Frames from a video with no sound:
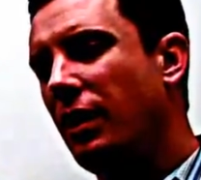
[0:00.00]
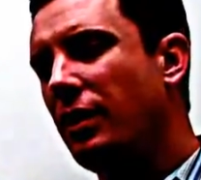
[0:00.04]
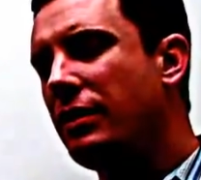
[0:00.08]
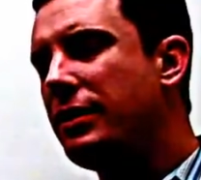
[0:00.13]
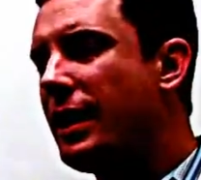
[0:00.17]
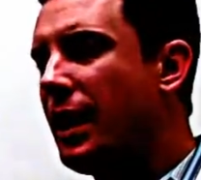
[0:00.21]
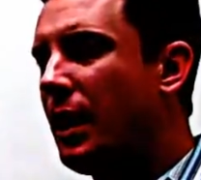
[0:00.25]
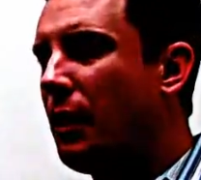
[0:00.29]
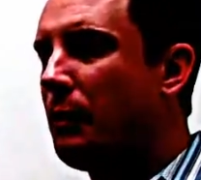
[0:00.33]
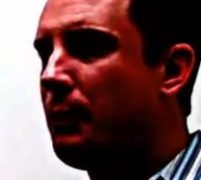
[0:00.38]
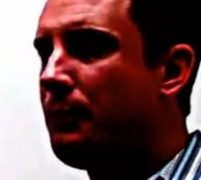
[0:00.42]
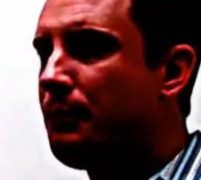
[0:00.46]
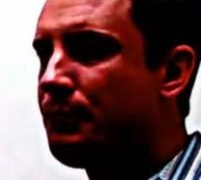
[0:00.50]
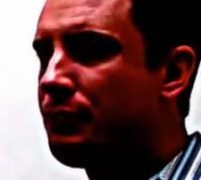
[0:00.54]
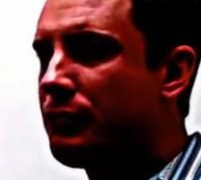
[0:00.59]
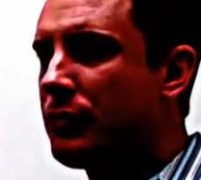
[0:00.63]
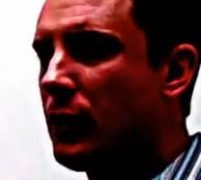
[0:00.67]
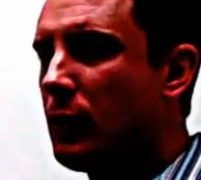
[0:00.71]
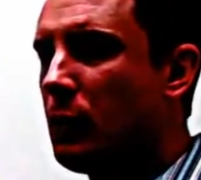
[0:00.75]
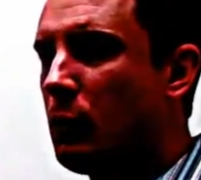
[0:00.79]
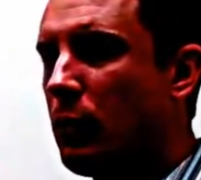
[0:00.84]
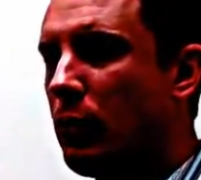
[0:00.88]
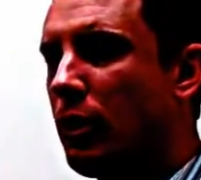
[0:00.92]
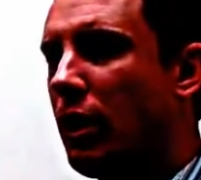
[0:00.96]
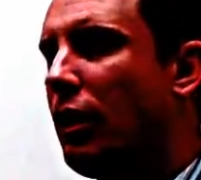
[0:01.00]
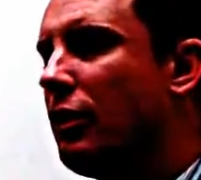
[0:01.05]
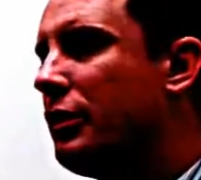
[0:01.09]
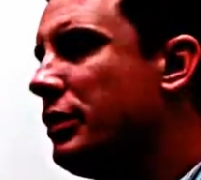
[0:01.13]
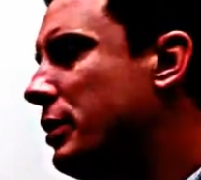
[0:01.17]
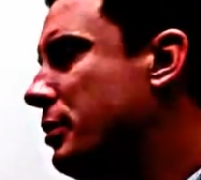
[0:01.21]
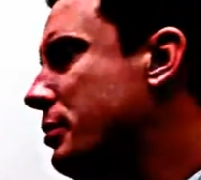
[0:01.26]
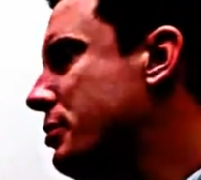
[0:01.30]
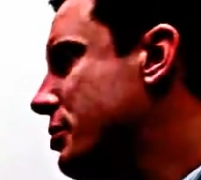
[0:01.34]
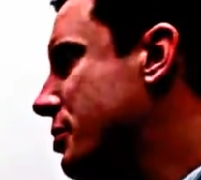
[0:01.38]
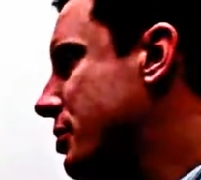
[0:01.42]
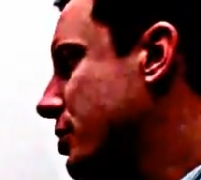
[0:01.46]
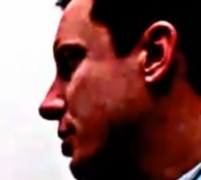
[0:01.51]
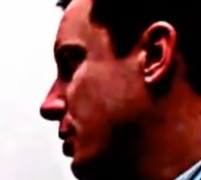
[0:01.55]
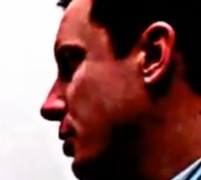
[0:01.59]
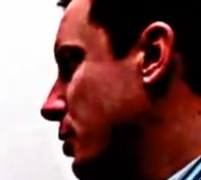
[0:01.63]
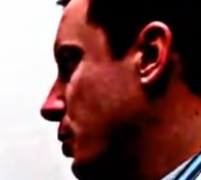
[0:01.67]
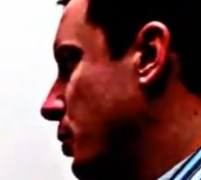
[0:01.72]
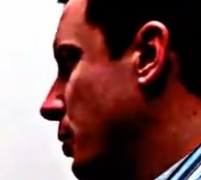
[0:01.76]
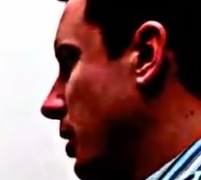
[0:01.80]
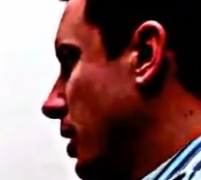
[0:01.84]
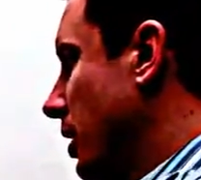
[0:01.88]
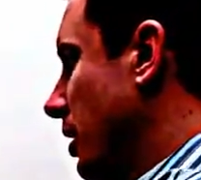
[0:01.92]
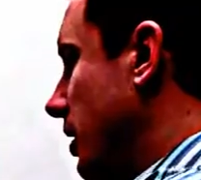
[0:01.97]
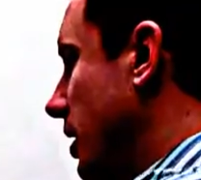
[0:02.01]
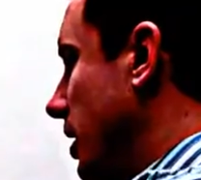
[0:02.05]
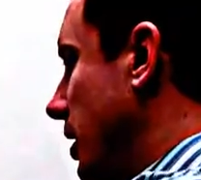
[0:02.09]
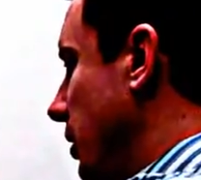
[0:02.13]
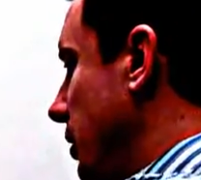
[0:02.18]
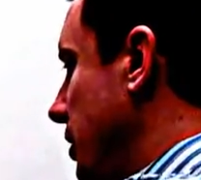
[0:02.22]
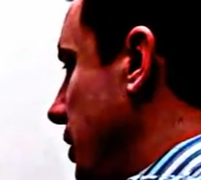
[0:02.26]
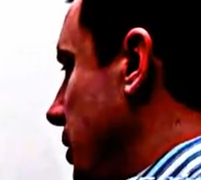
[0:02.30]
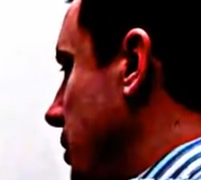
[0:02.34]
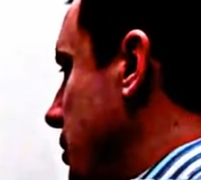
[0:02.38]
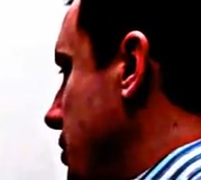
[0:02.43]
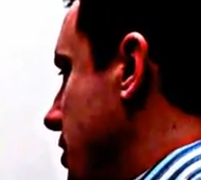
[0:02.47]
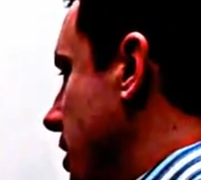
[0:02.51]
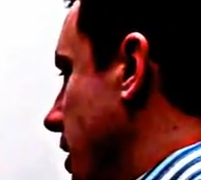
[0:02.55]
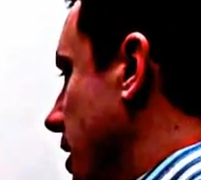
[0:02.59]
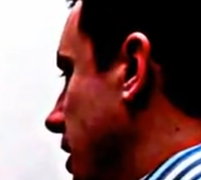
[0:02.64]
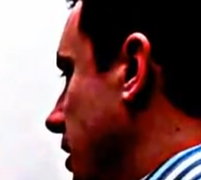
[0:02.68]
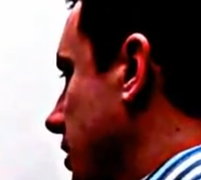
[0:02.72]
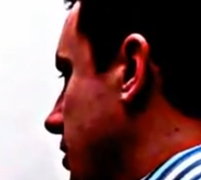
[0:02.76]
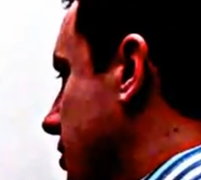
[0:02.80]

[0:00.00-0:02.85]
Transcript: Now, we're all used to using